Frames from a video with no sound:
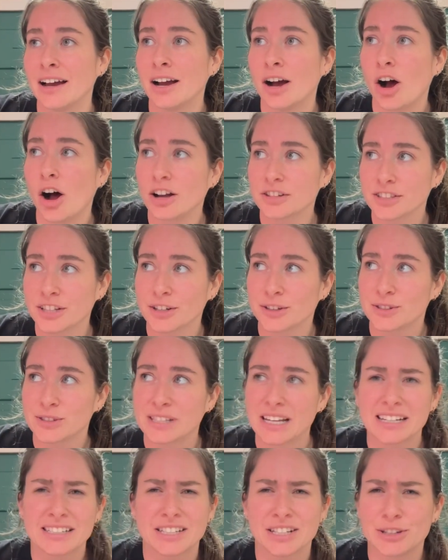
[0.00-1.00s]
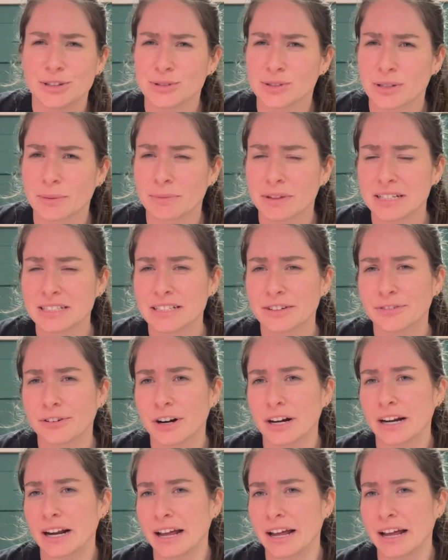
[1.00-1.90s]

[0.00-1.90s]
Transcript: also said to use something different.